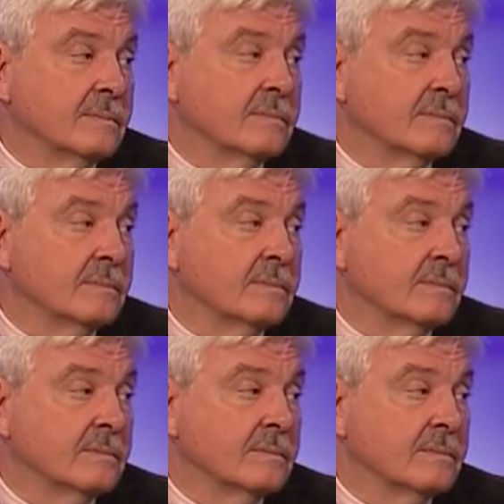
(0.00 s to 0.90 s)

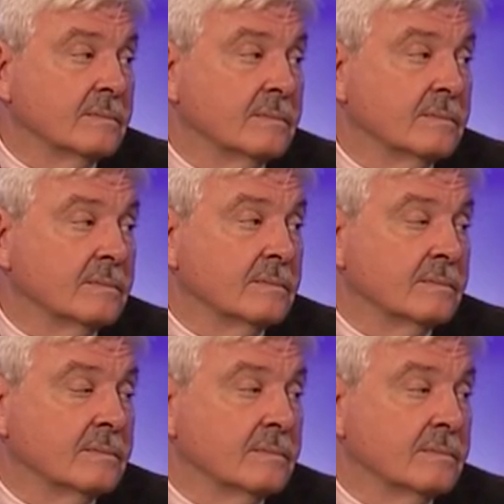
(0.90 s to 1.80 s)

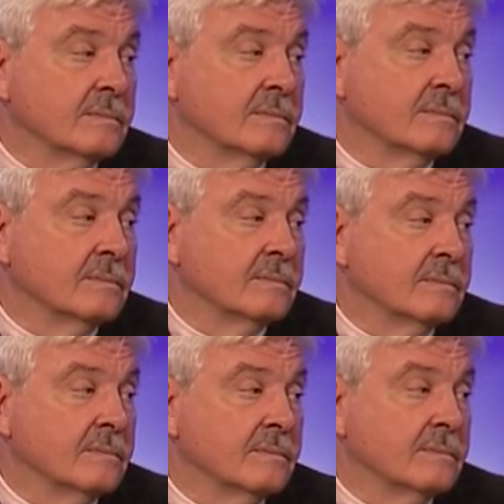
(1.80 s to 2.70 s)

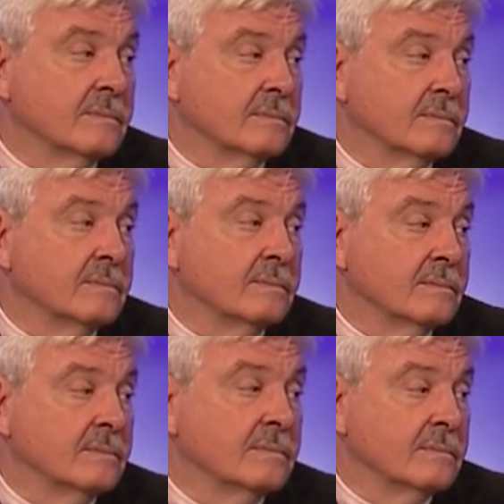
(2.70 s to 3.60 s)

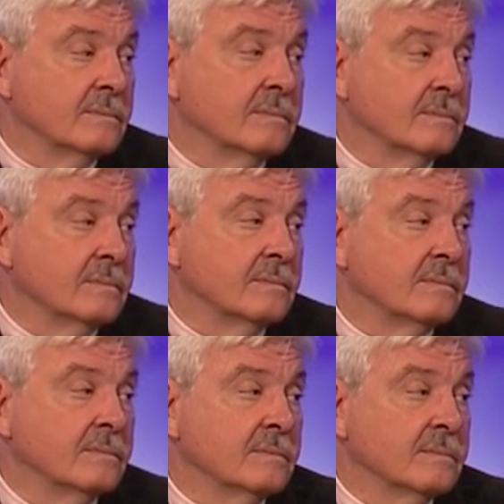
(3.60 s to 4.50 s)

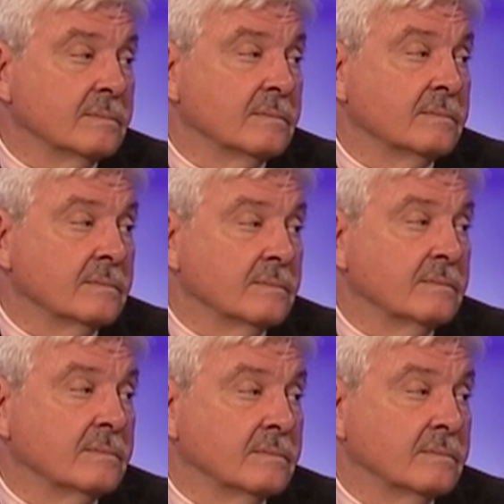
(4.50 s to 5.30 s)
[no speech]